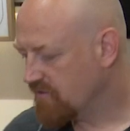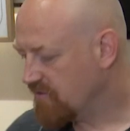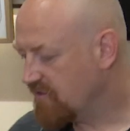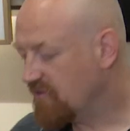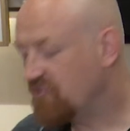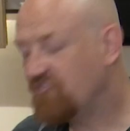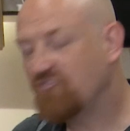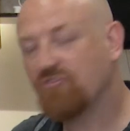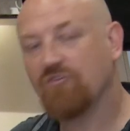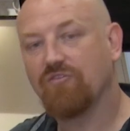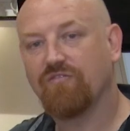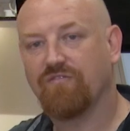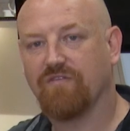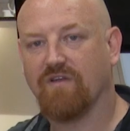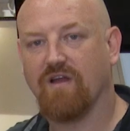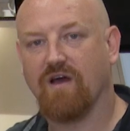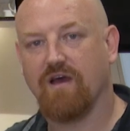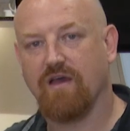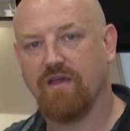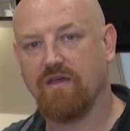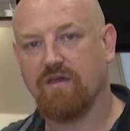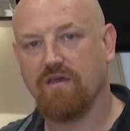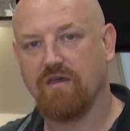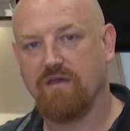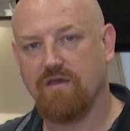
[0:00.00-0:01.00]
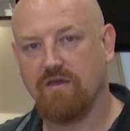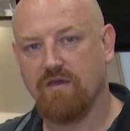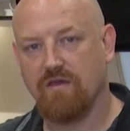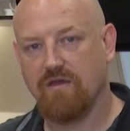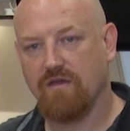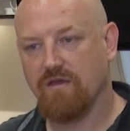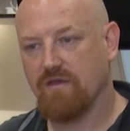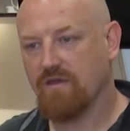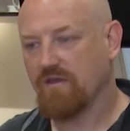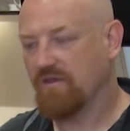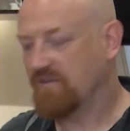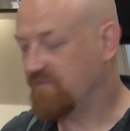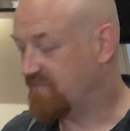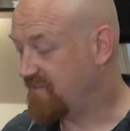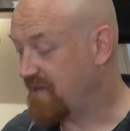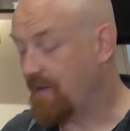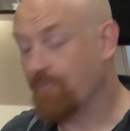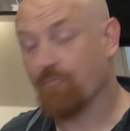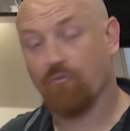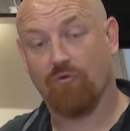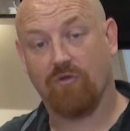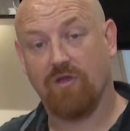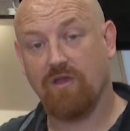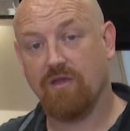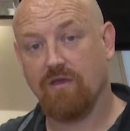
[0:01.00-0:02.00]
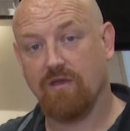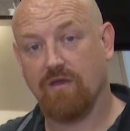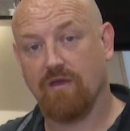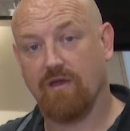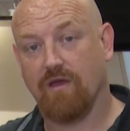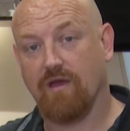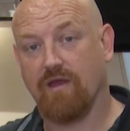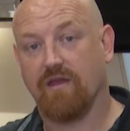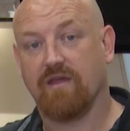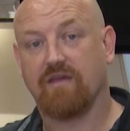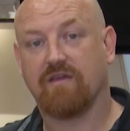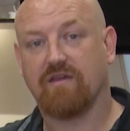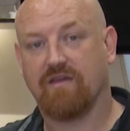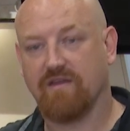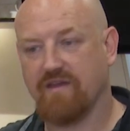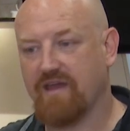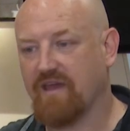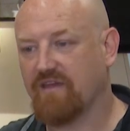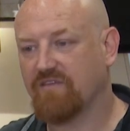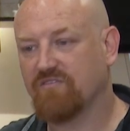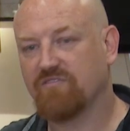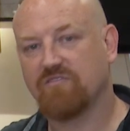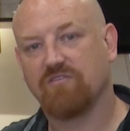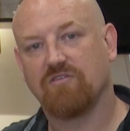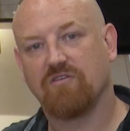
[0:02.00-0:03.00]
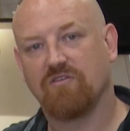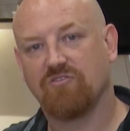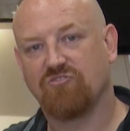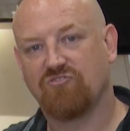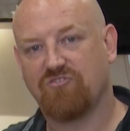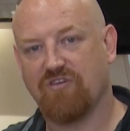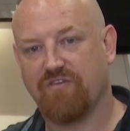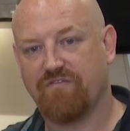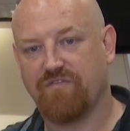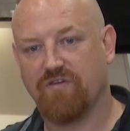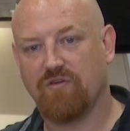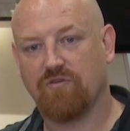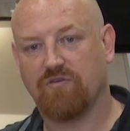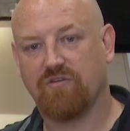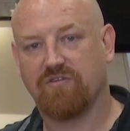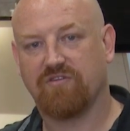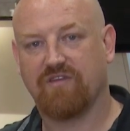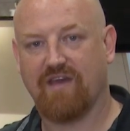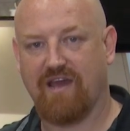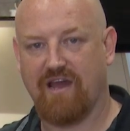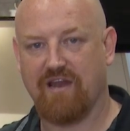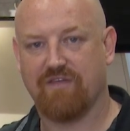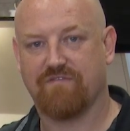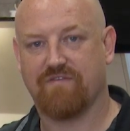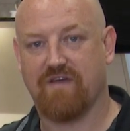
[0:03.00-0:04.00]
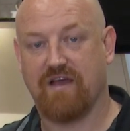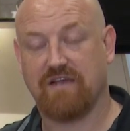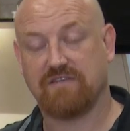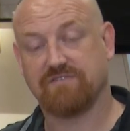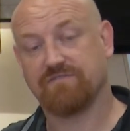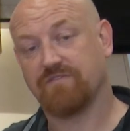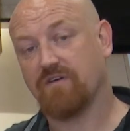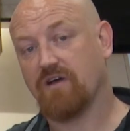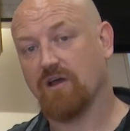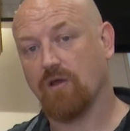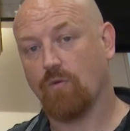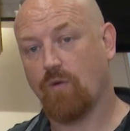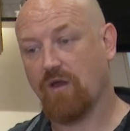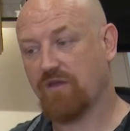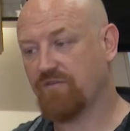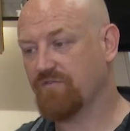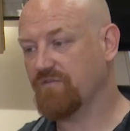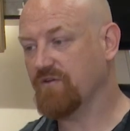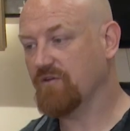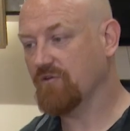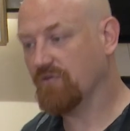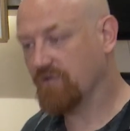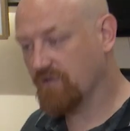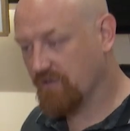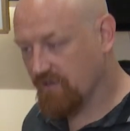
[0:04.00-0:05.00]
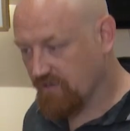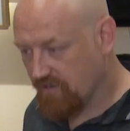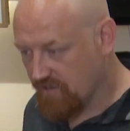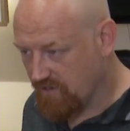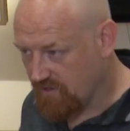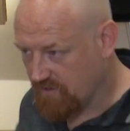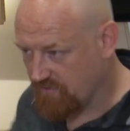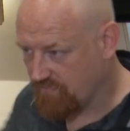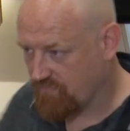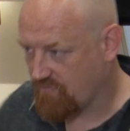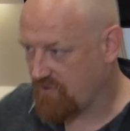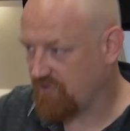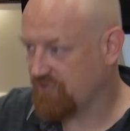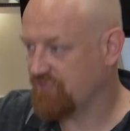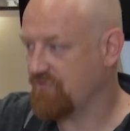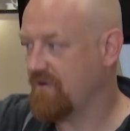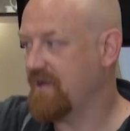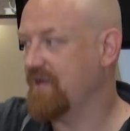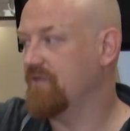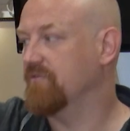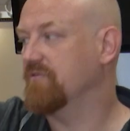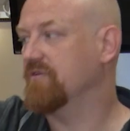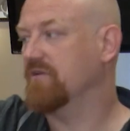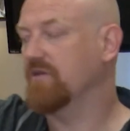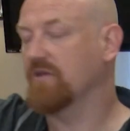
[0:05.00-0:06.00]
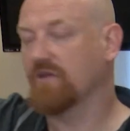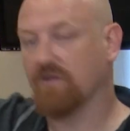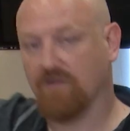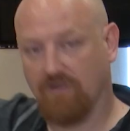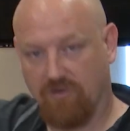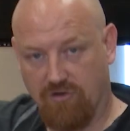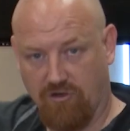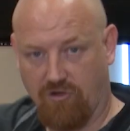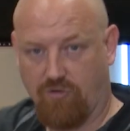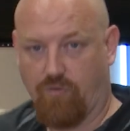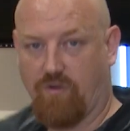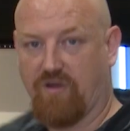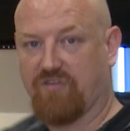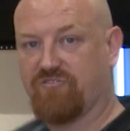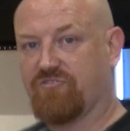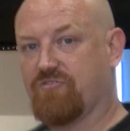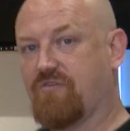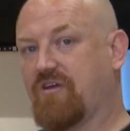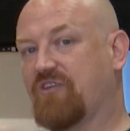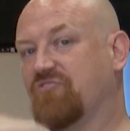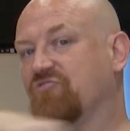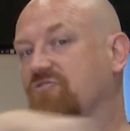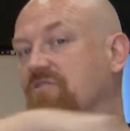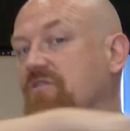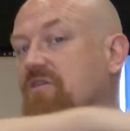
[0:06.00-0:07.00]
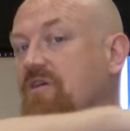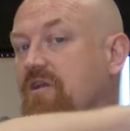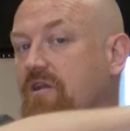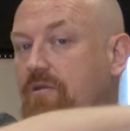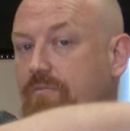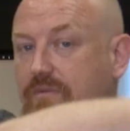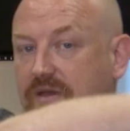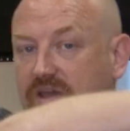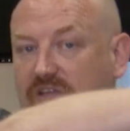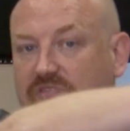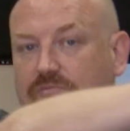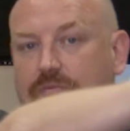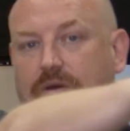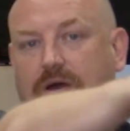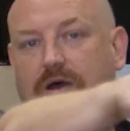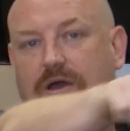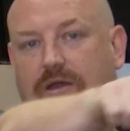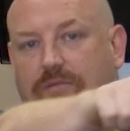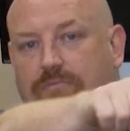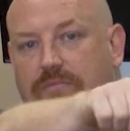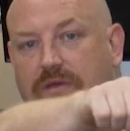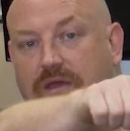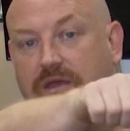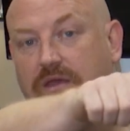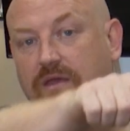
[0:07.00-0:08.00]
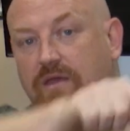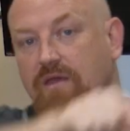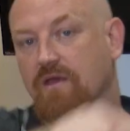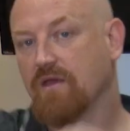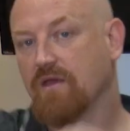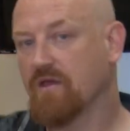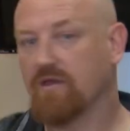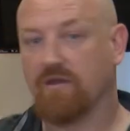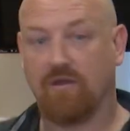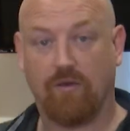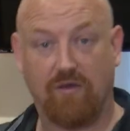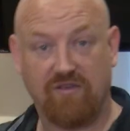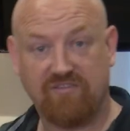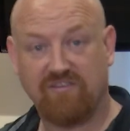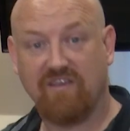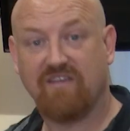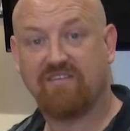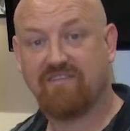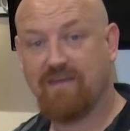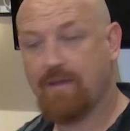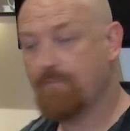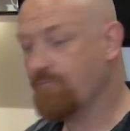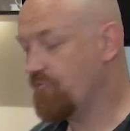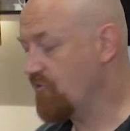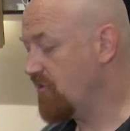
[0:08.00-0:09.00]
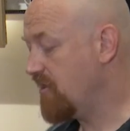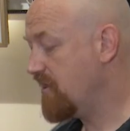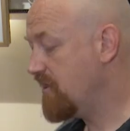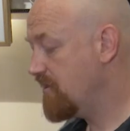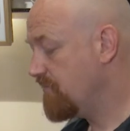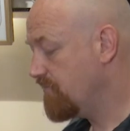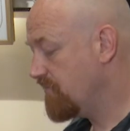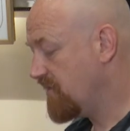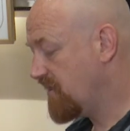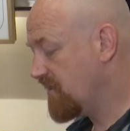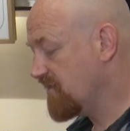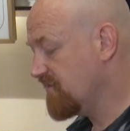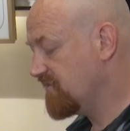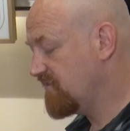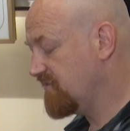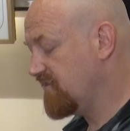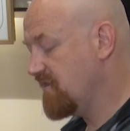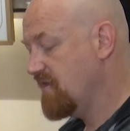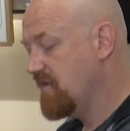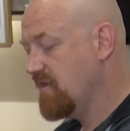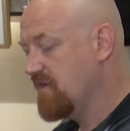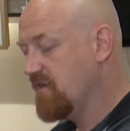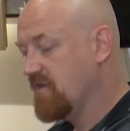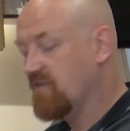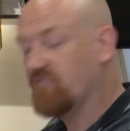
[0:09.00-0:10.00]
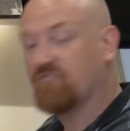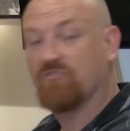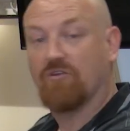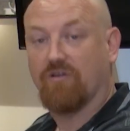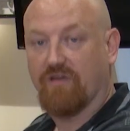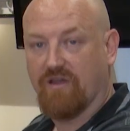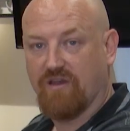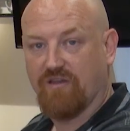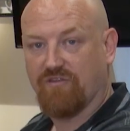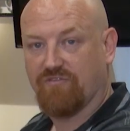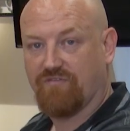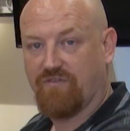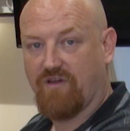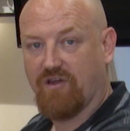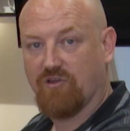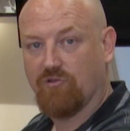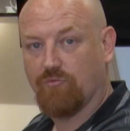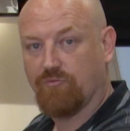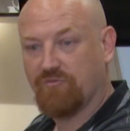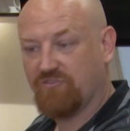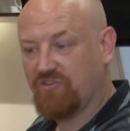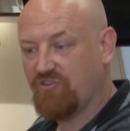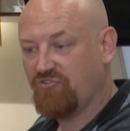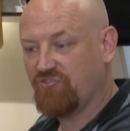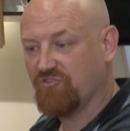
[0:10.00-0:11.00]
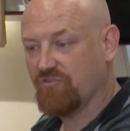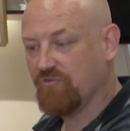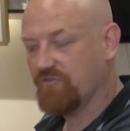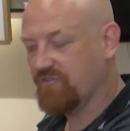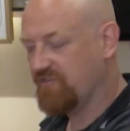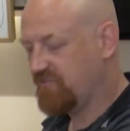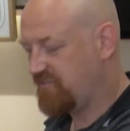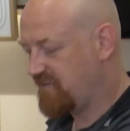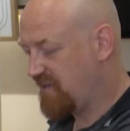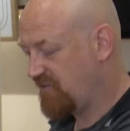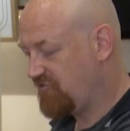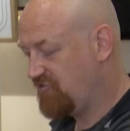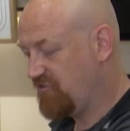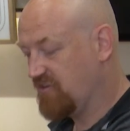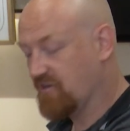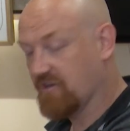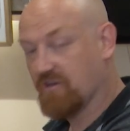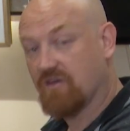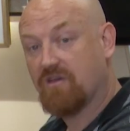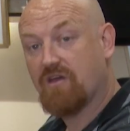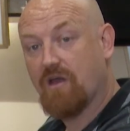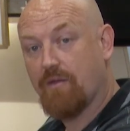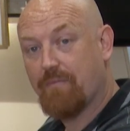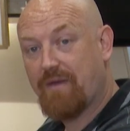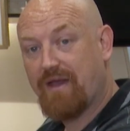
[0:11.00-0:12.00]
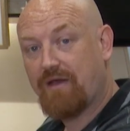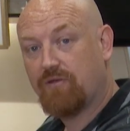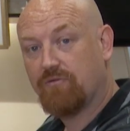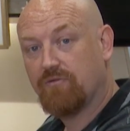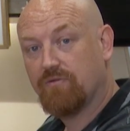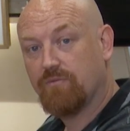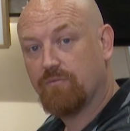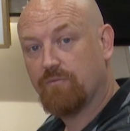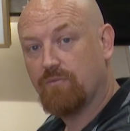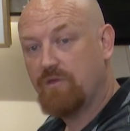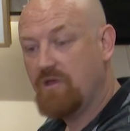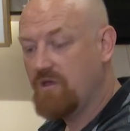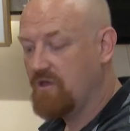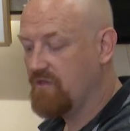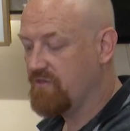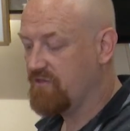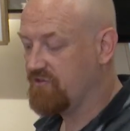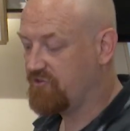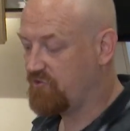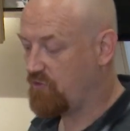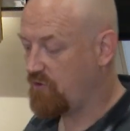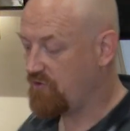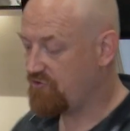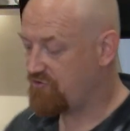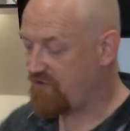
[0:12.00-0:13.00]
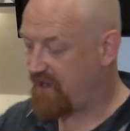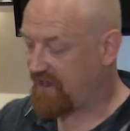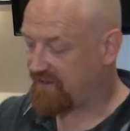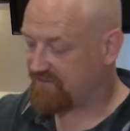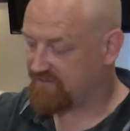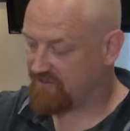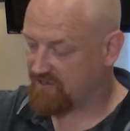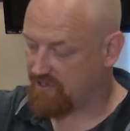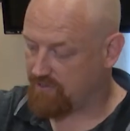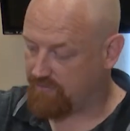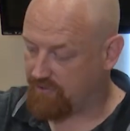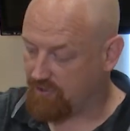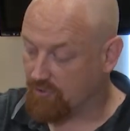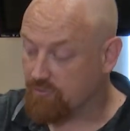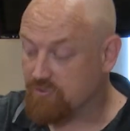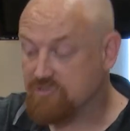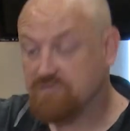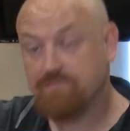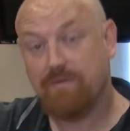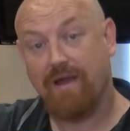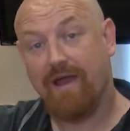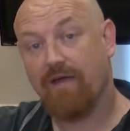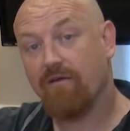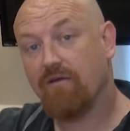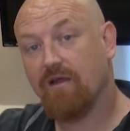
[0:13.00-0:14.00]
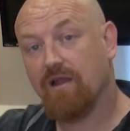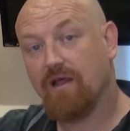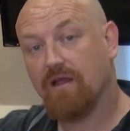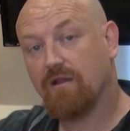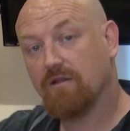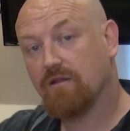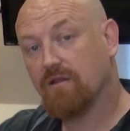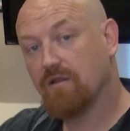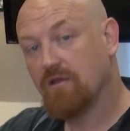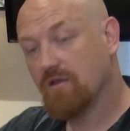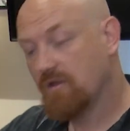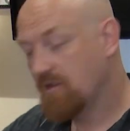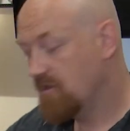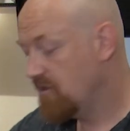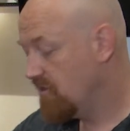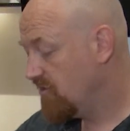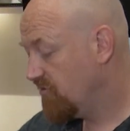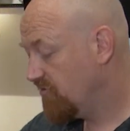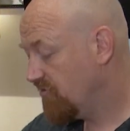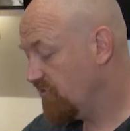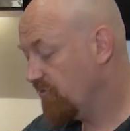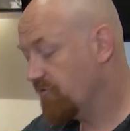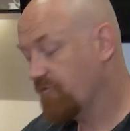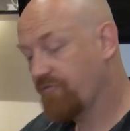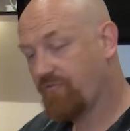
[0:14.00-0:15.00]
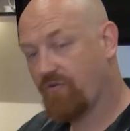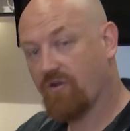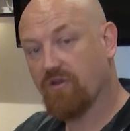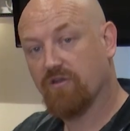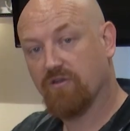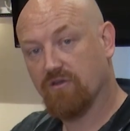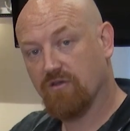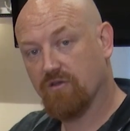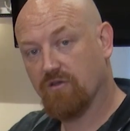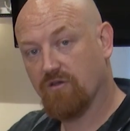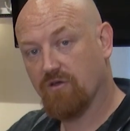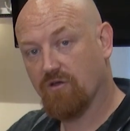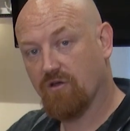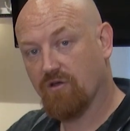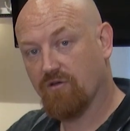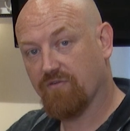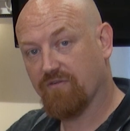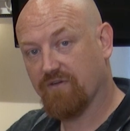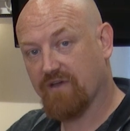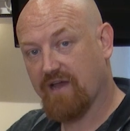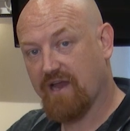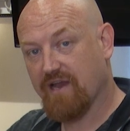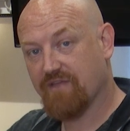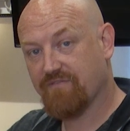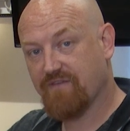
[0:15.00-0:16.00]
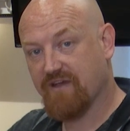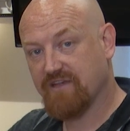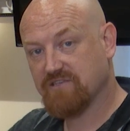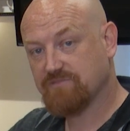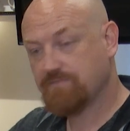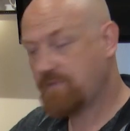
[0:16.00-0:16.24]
This shoe fly is temporary, and it connects Sheffield to Halifax via Wakefield. Runs round in a clockwise direction and appears behind me. Now I say temporary because it's not in its final position. This is actually going to come out. The twin tracks are going to be almost parallel to the front of Halifax